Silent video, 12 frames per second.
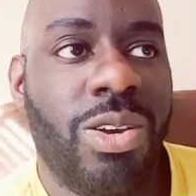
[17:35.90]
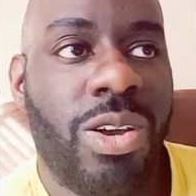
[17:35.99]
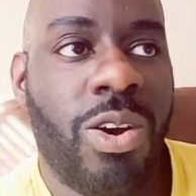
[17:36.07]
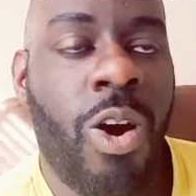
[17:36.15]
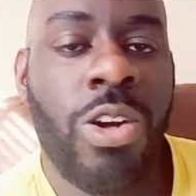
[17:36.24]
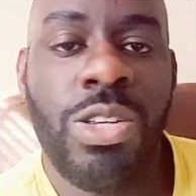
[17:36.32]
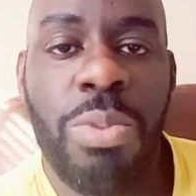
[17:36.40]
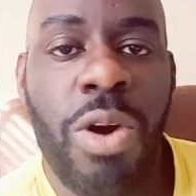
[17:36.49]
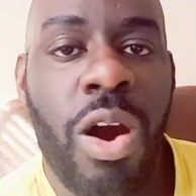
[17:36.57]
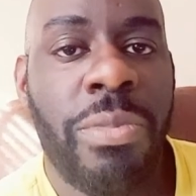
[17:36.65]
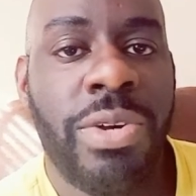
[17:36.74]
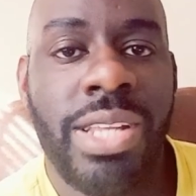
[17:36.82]
Carson
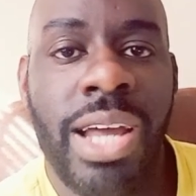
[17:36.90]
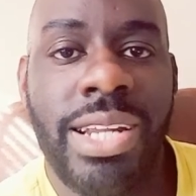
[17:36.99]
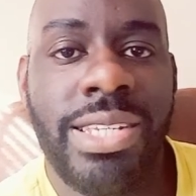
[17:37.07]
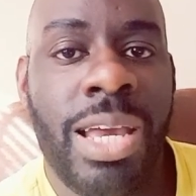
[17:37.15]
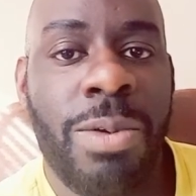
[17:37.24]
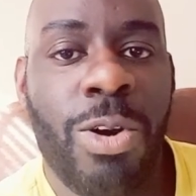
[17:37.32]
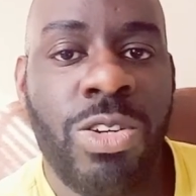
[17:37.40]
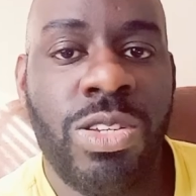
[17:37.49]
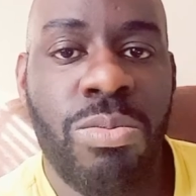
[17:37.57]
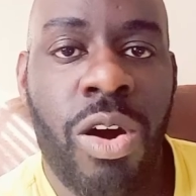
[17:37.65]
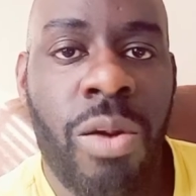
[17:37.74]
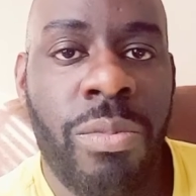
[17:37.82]
Palmer is not the same Carson
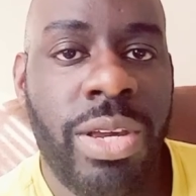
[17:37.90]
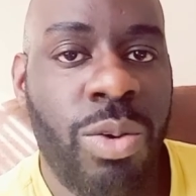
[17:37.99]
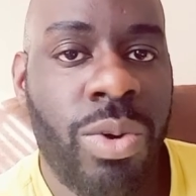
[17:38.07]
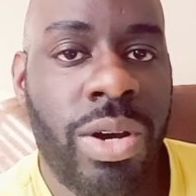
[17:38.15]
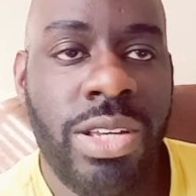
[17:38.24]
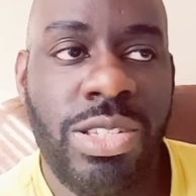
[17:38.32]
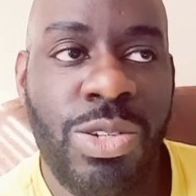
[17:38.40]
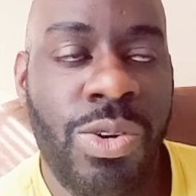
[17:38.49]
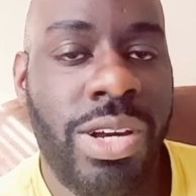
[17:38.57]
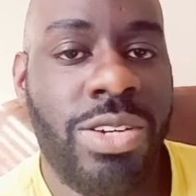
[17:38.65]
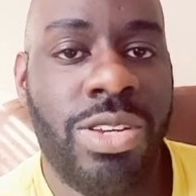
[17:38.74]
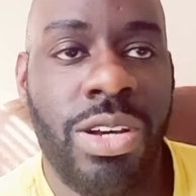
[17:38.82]
Palmer he was 2
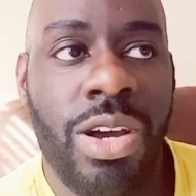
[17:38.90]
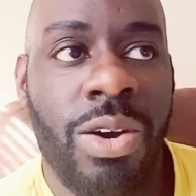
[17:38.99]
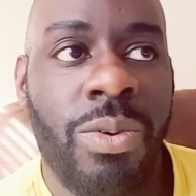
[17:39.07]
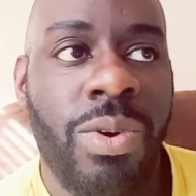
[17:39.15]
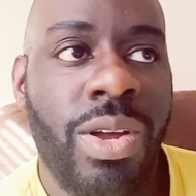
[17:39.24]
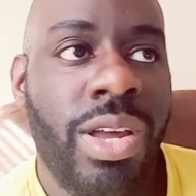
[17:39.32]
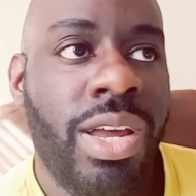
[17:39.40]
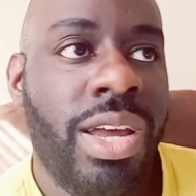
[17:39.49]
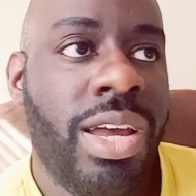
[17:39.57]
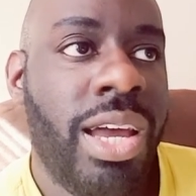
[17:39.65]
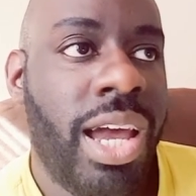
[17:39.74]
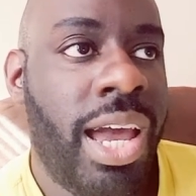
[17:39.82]
years ago.
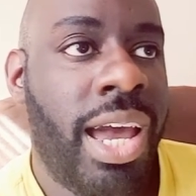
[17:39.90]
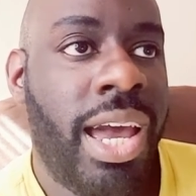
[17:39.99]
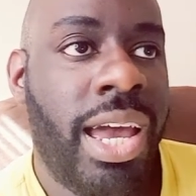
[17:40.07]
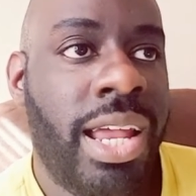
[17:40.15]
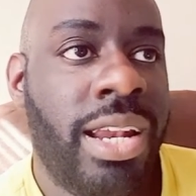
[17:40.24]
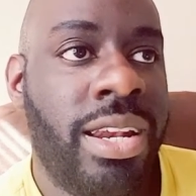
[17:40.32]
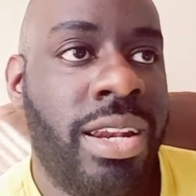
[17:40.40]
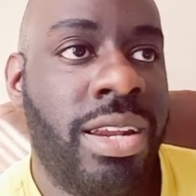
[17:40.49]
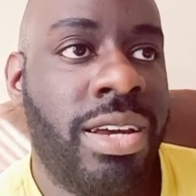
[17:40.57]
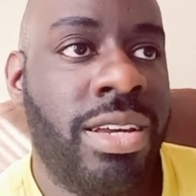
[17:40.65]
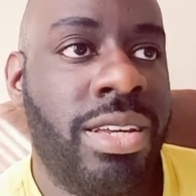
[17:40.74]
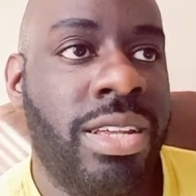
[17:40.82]
And
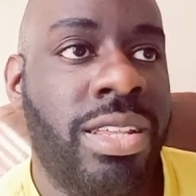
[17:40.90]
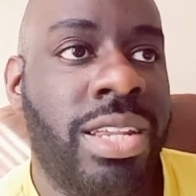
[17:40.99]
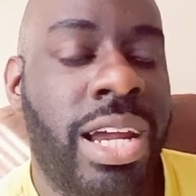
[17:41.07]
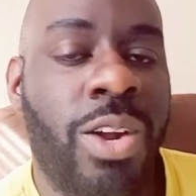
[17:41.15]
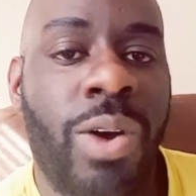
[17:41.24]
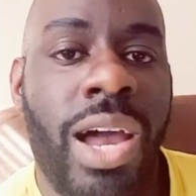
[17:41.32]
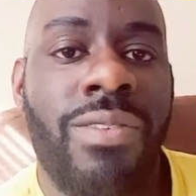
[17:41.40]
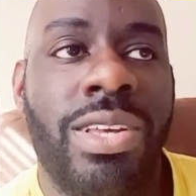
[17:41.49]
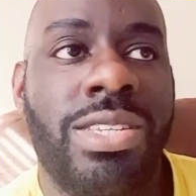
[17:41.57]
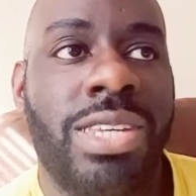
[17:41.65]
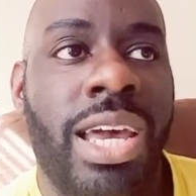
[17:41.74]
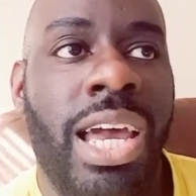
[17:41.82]
they don't have the
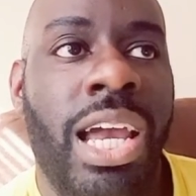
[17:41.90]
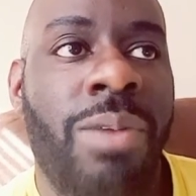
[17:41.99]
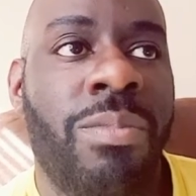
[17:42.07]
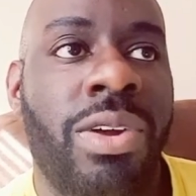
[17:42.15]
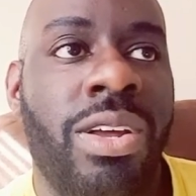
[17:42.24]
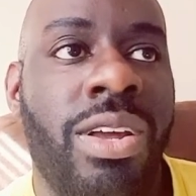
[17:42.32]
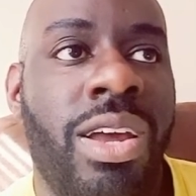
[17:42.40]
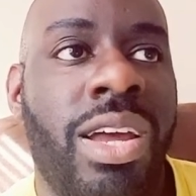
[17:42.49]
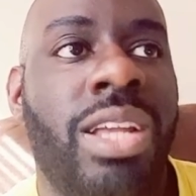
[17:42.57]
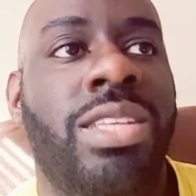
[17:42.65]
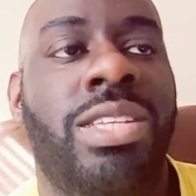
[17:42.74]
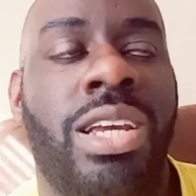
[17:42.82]
same.
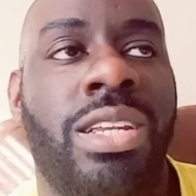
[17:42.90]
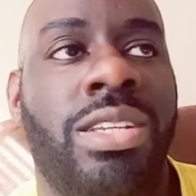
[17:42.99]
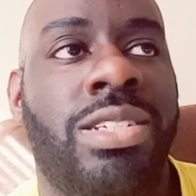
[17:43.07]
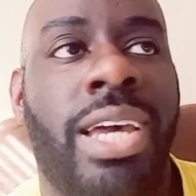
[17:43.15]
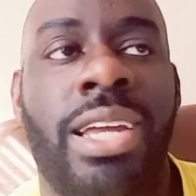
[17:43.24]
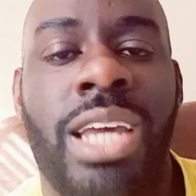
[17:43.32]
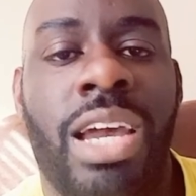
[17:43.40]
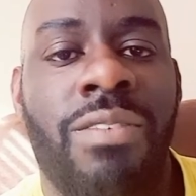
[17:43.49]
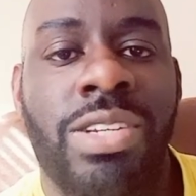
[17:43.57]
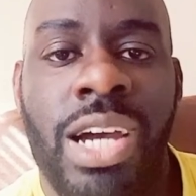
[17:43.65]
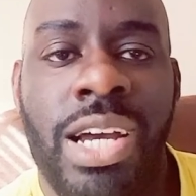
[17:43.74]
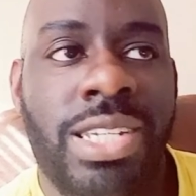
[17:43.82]
David
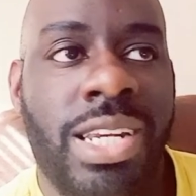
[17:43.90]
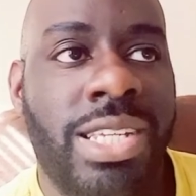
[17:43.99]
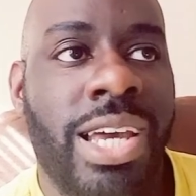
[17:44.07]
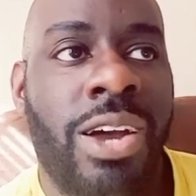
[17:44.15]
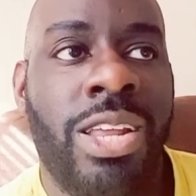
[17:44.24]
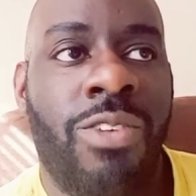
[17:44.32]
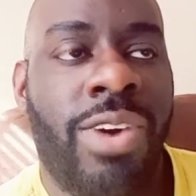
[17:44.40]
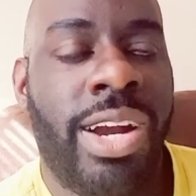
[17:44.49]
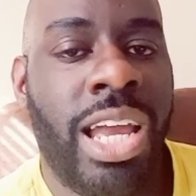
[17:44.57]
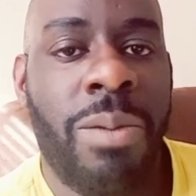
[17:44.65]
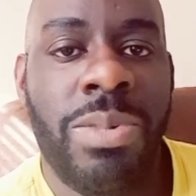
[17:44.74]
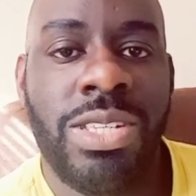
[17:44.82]
Johnson is out. That running
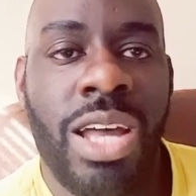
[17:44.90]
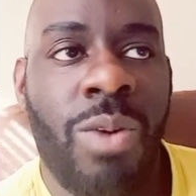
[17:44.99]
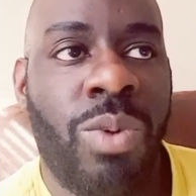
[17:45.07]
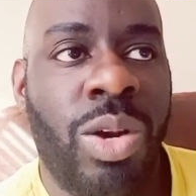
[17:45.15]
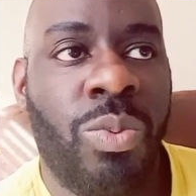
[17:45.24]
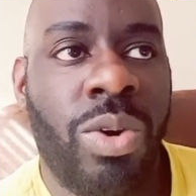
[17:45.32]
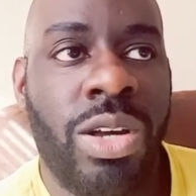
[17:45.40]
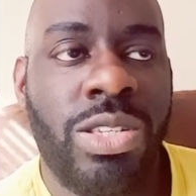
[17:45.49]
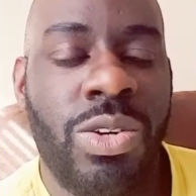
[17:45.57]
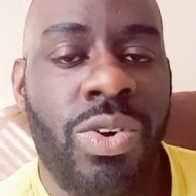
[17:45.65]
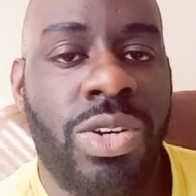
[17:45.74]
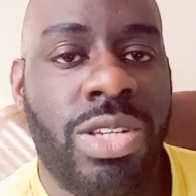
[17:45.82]
game is not what it was
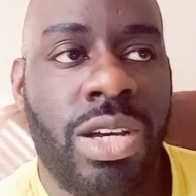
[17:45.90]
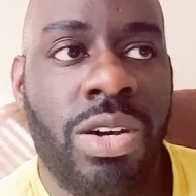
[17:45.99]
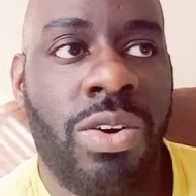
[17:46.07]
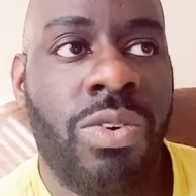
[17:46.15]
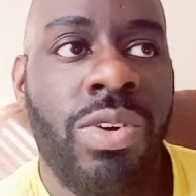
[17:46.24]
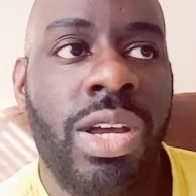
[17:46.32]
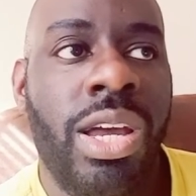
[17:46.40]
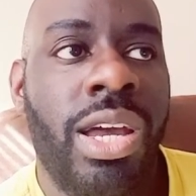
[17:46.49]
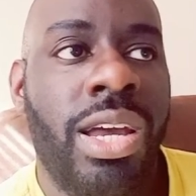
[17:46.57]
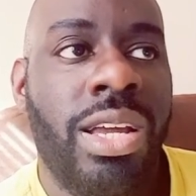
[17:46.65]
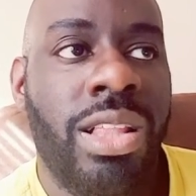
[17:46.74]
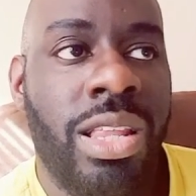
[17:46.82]
2 years ago.
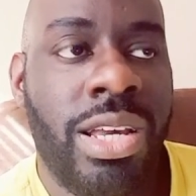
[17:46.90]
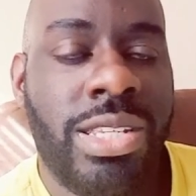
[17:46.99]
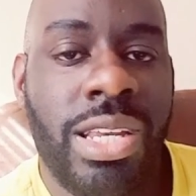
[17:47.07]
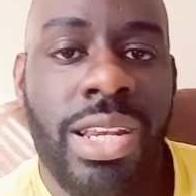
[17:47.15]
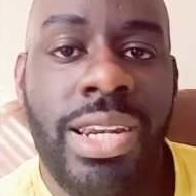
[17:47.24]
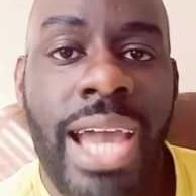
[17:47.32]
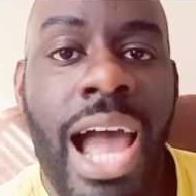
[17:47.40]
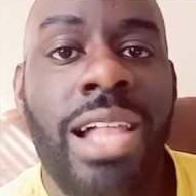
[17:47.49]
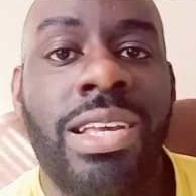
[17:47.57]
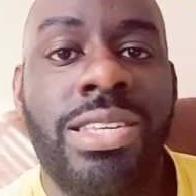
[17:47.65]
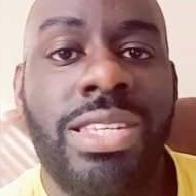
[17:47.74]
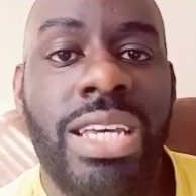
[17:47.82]
Listen,
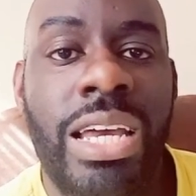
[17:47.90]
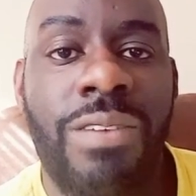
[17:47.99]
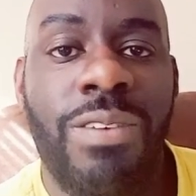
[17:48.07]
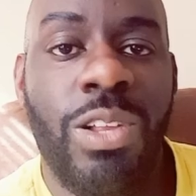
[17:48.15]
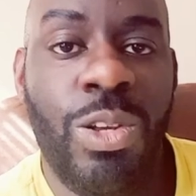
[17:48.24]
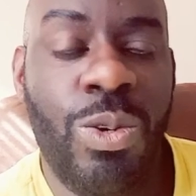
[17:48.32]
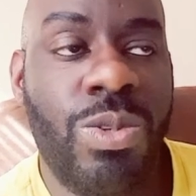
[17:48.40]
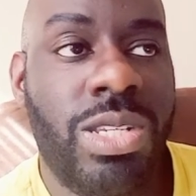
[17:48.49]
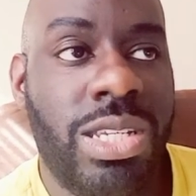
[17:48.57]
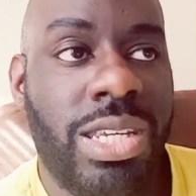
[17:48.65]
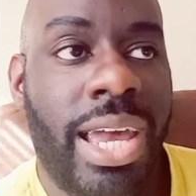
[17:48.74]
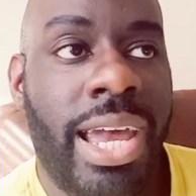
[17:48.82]
Dallas, if you lose
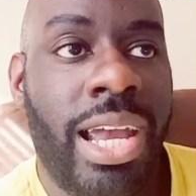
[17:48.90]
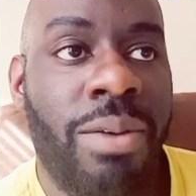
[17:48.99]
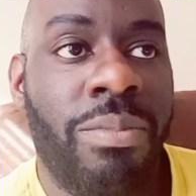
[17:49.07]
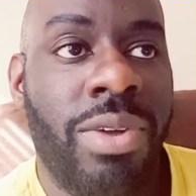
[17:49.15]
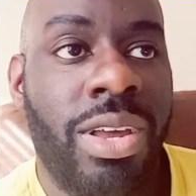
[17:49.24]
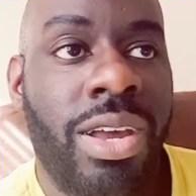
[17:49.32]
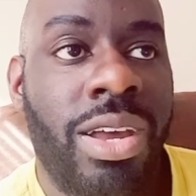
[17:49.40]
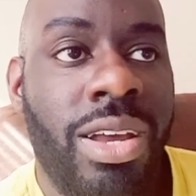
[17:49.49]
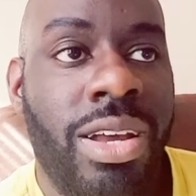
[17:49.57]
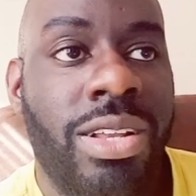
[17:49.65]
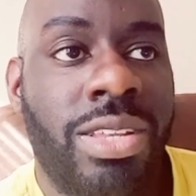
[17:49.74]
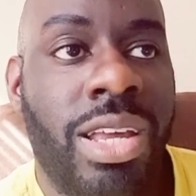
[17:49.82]
this game,
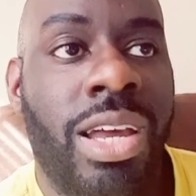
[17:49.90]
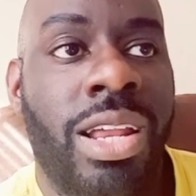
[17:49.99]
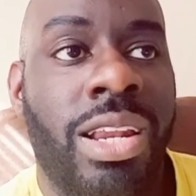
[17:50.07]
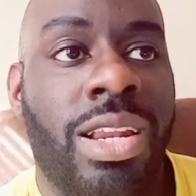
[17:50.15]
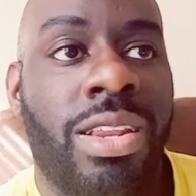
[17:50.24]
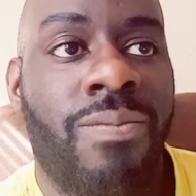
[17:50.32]
then